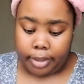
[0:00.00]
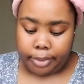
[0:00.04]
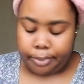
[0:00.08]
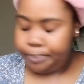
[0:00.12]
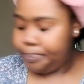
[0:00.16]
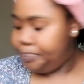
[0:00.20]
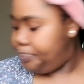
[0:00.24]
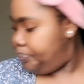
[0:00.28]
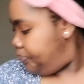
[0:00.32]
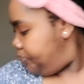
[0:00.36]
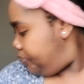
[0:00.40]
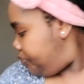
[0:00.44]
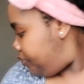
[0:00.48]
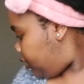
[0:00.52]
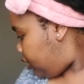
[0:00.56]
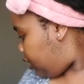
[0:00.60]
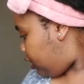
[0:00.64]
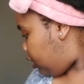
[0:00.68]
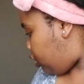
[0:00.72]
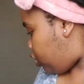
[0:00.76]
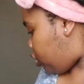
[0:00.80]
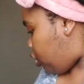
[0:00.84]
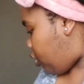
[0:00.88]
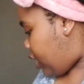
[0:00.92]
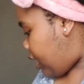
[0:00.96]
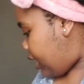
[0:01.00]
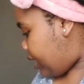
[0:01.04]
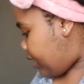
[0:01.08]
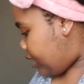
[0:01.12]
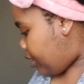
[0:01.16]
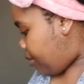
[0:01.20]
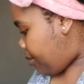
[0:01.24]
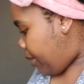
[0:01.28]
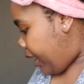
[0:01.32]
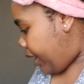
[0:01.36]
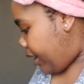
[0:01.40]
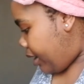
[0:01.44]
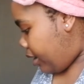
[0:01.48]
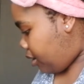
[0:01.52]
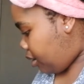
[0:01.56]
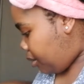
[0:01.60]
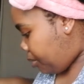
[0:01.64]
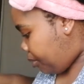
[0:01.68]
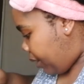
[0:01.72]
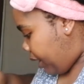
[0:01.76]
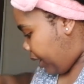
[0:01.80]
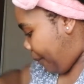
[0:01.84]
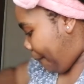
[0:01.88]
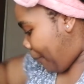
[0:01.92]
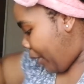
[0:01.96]
Yeah, so that's in my little
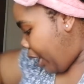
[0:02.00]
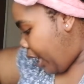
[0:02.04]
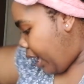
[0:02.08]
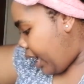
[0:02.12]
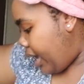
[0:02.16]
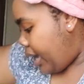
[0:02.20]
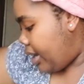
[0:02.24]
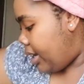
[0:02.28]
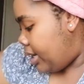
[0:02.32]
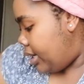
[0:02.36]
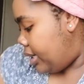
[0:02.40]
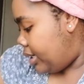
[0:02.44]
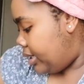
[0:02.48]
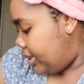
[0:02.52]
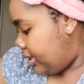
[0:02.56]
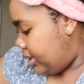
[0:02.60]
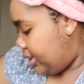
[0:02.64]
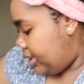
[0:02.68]
pink bag.